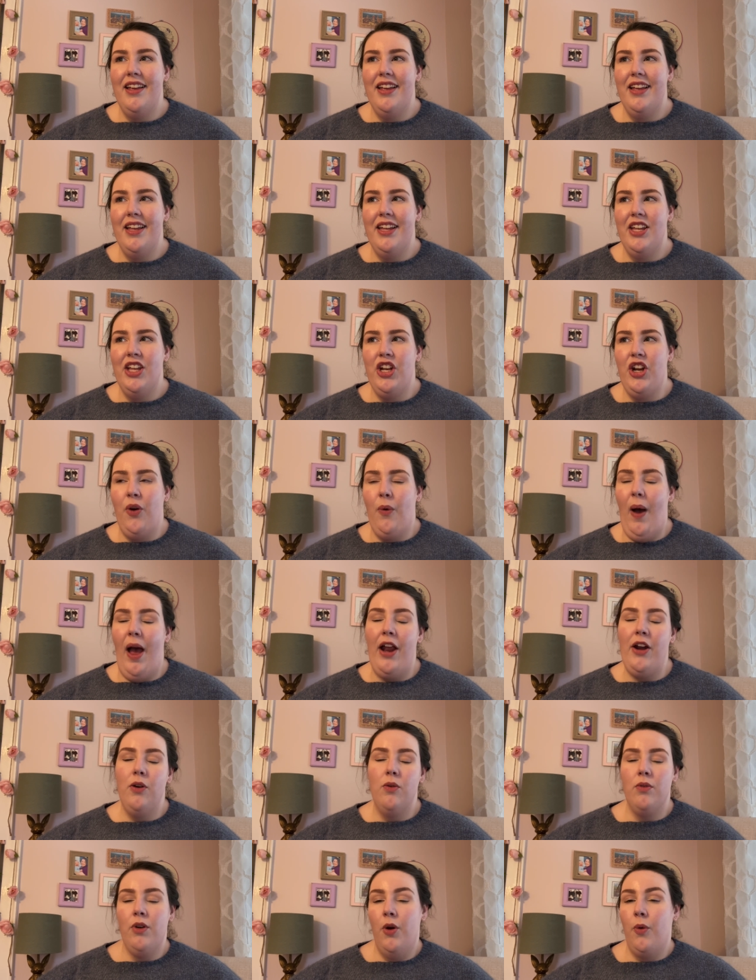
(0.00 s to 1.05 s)
you know, I
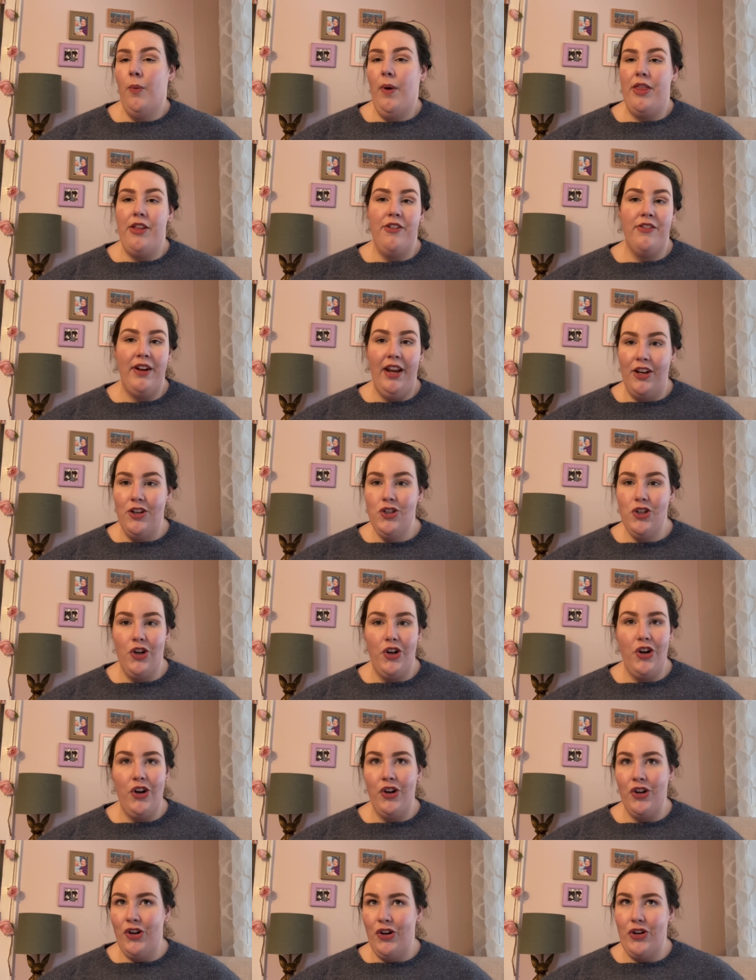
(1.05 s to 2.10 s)
don't know whether nature
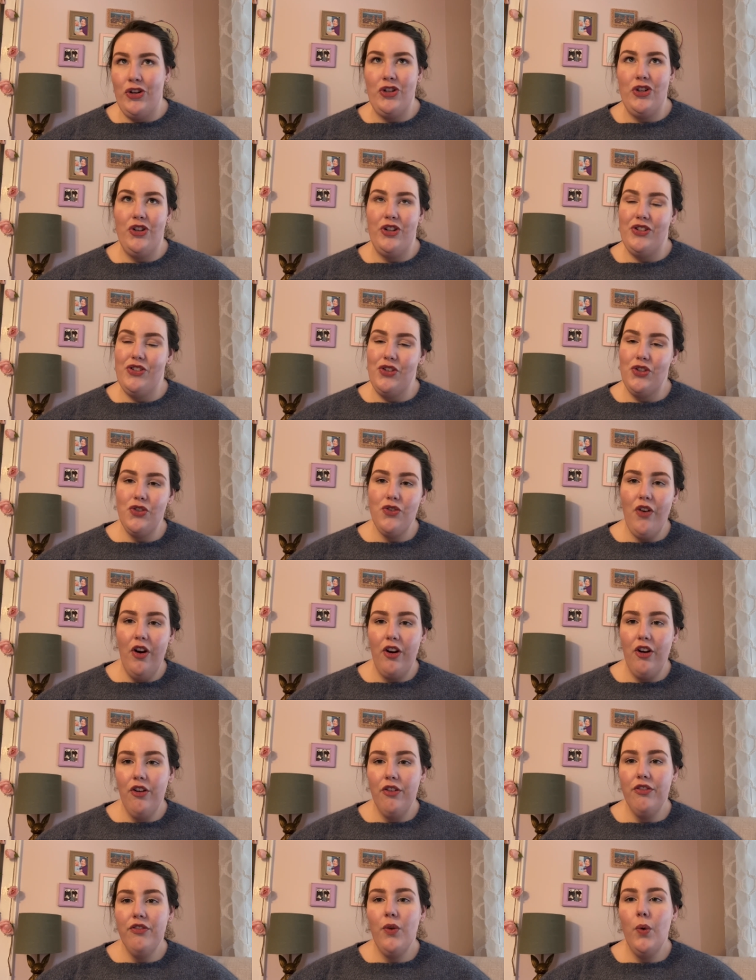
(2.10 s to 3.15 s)
or nurture is a stronger
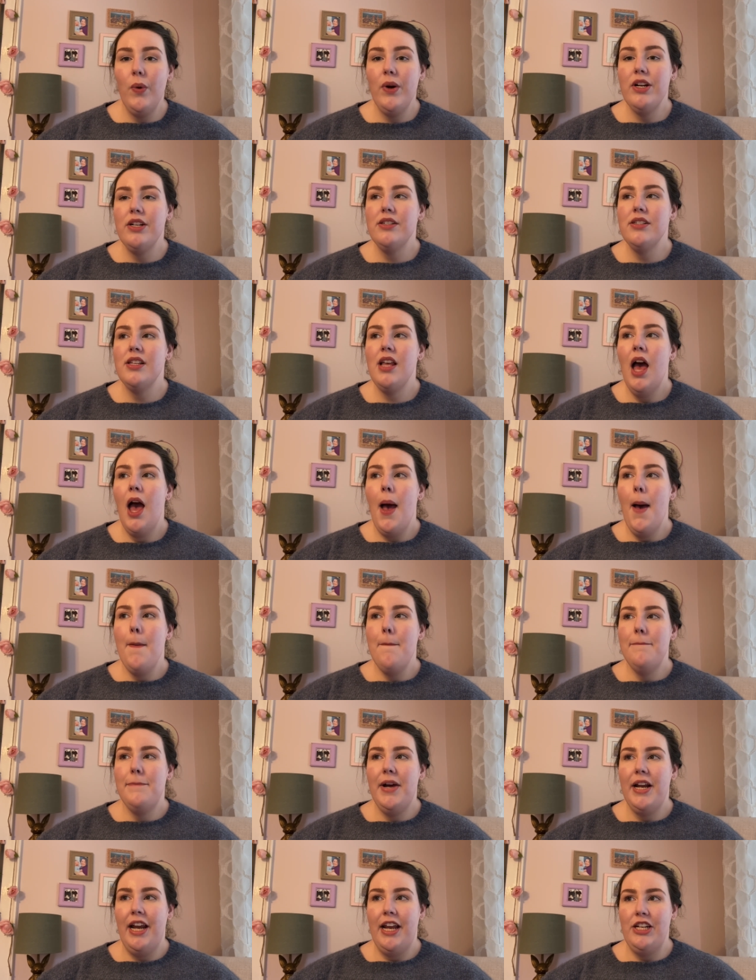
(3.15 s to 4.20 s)
force,
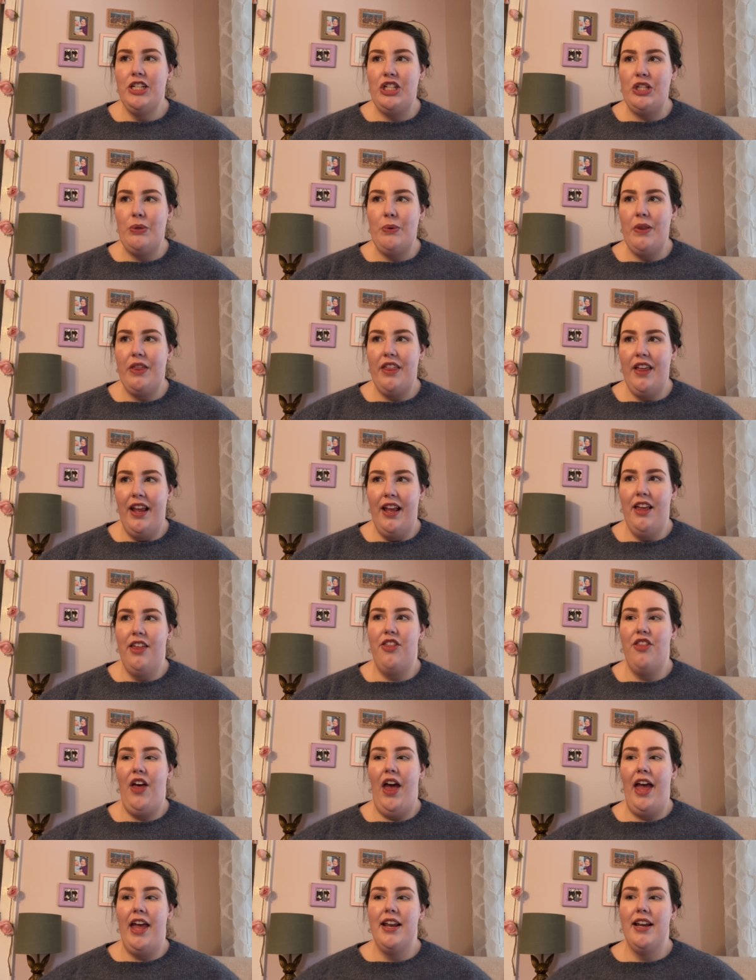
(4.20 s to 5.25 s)
but I do think
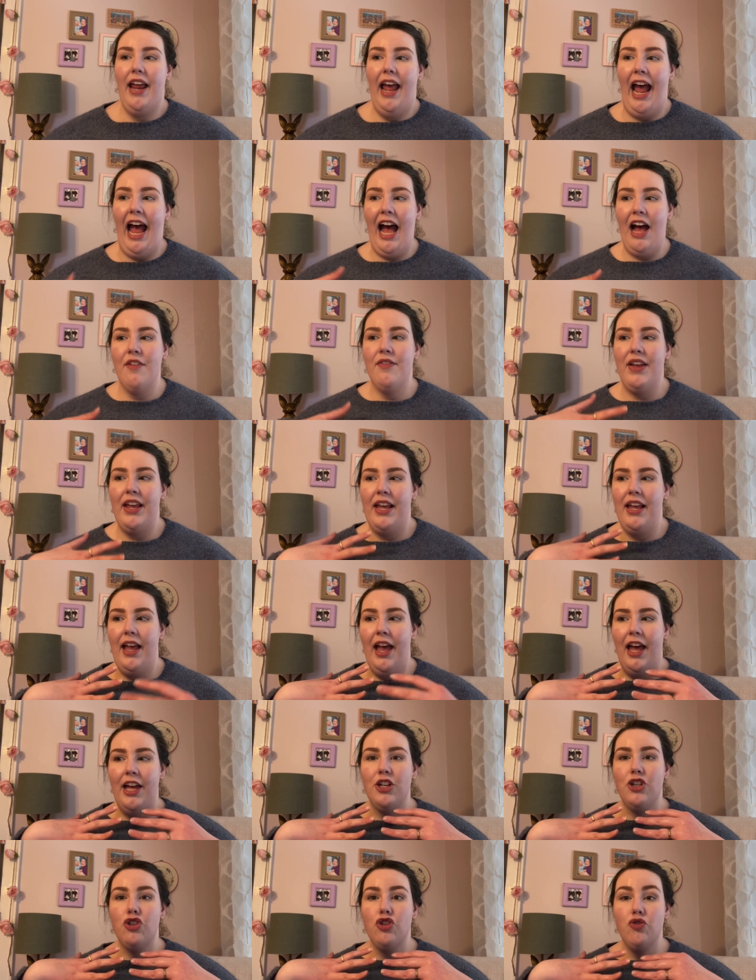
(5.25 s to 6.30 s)
that having
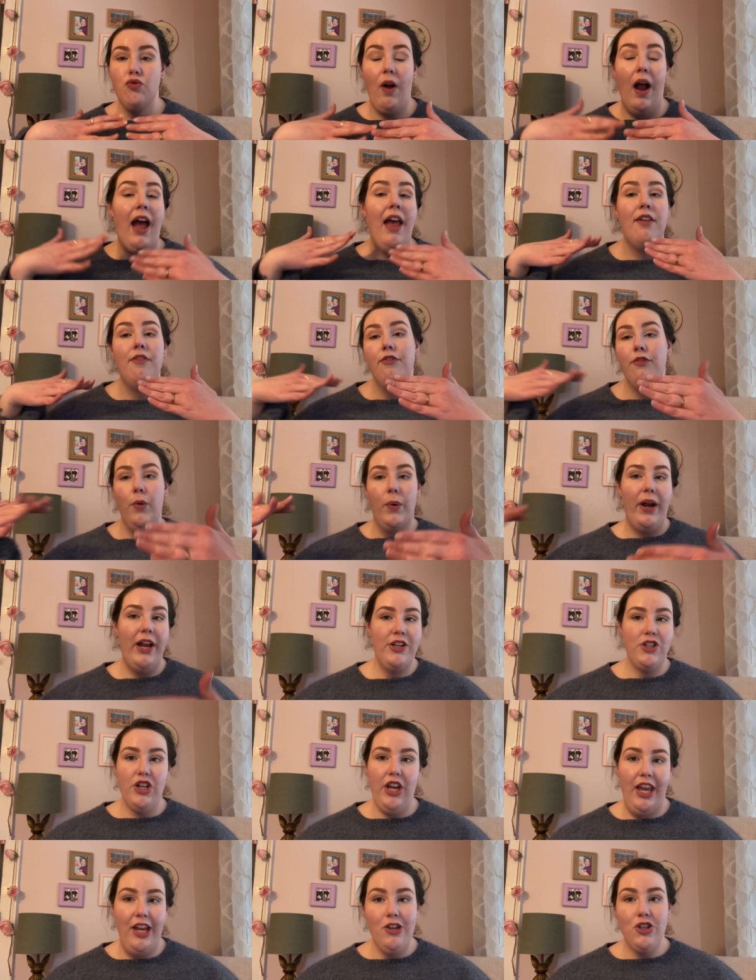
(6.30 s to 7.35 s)
a drive for
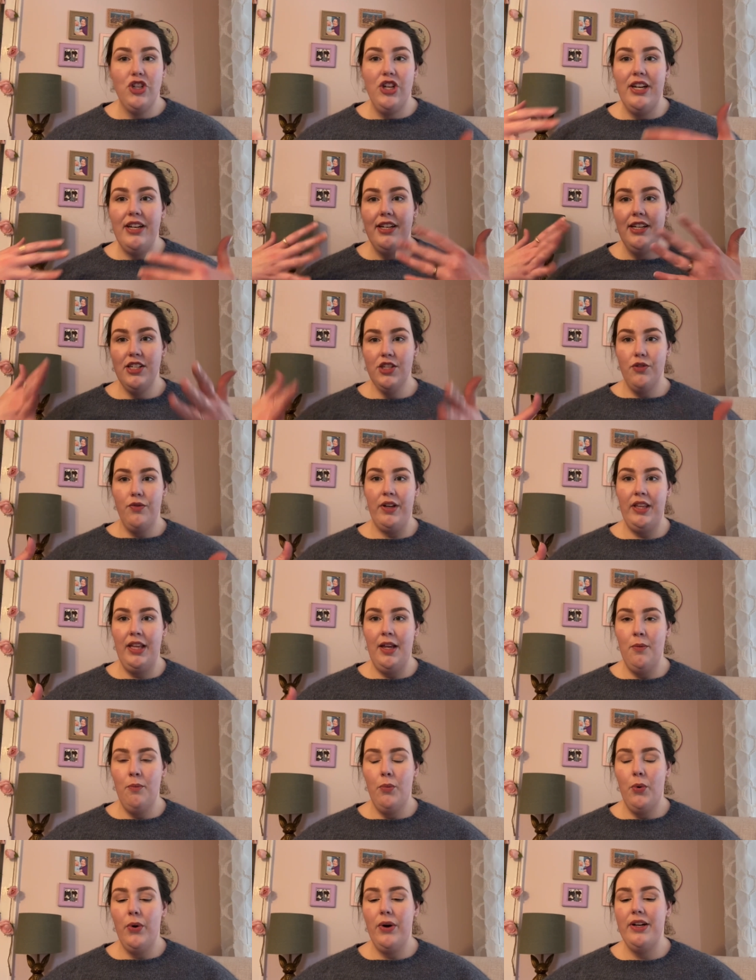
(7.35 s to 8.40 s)
education is really
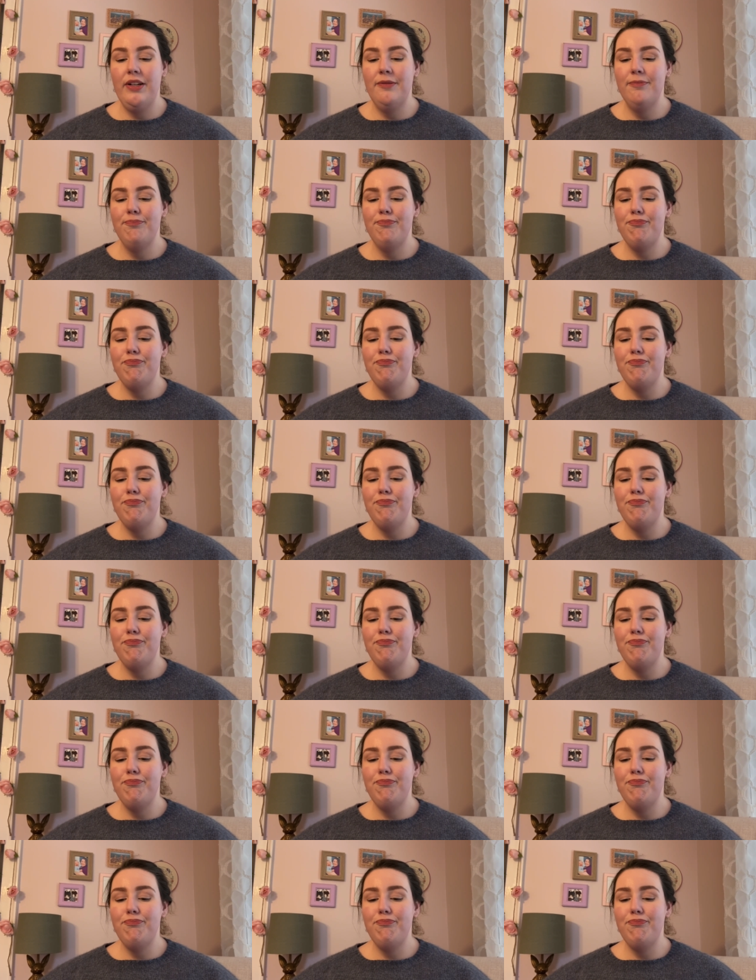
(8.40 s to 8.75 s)
important.